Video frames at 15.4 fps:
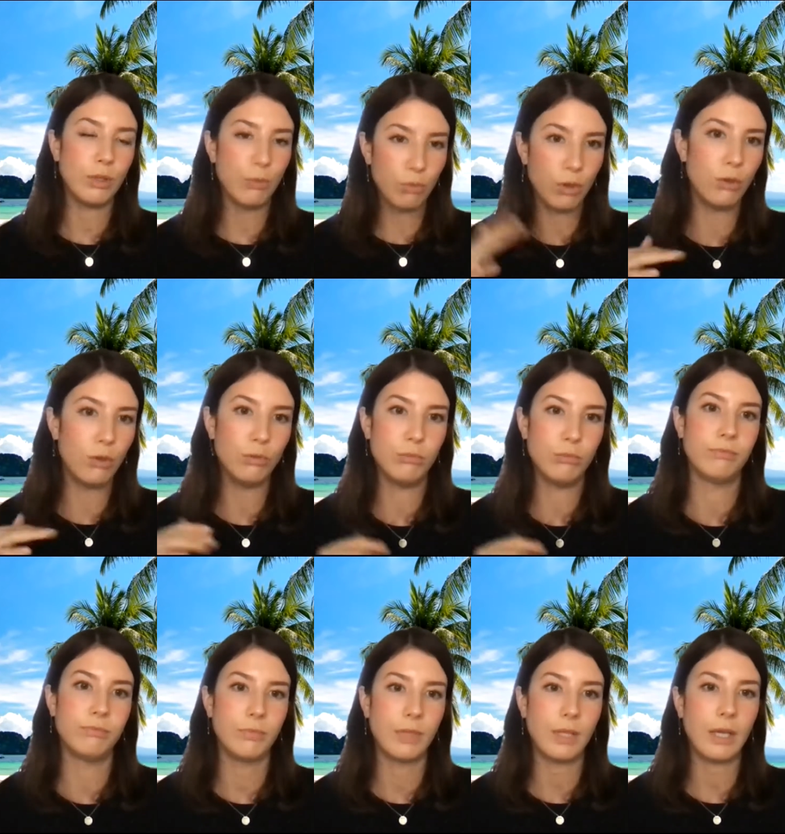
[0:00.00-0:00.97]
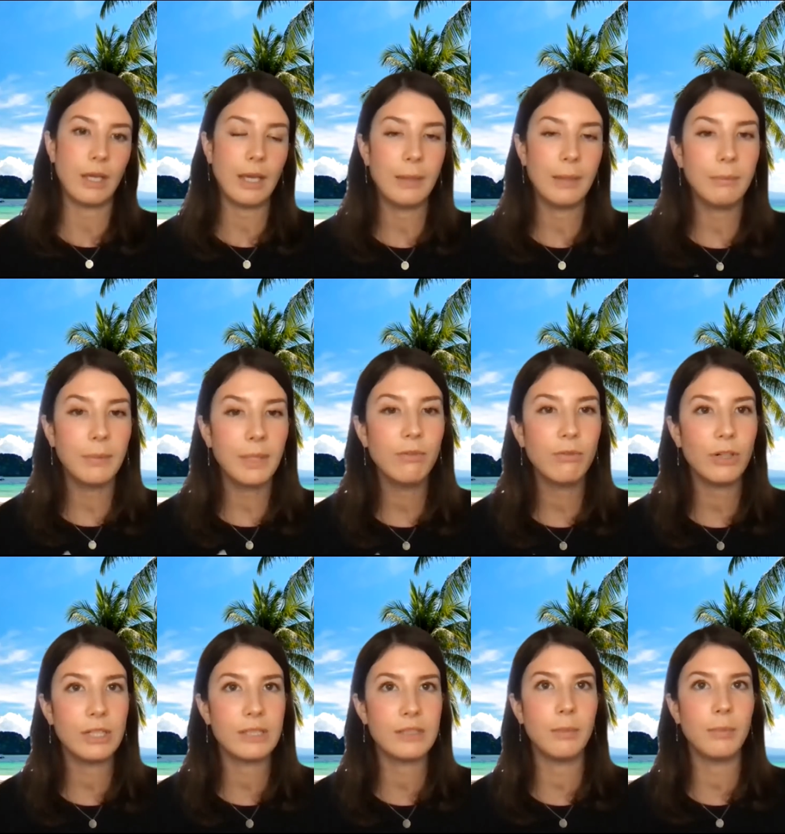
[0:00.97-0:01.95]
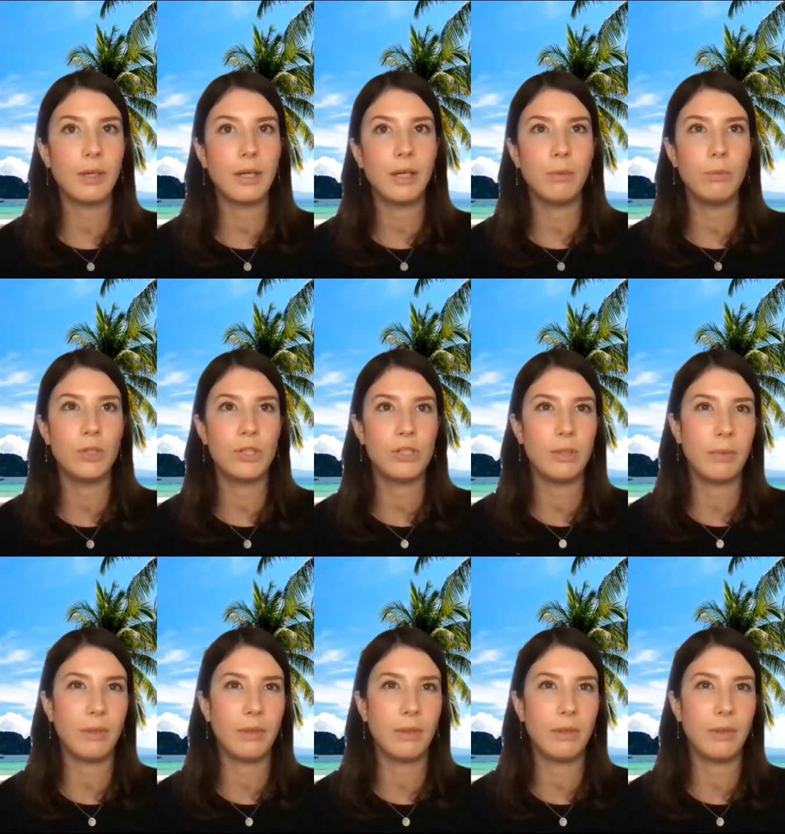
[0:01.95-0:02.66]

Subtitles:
row. And me, for example, I watched them,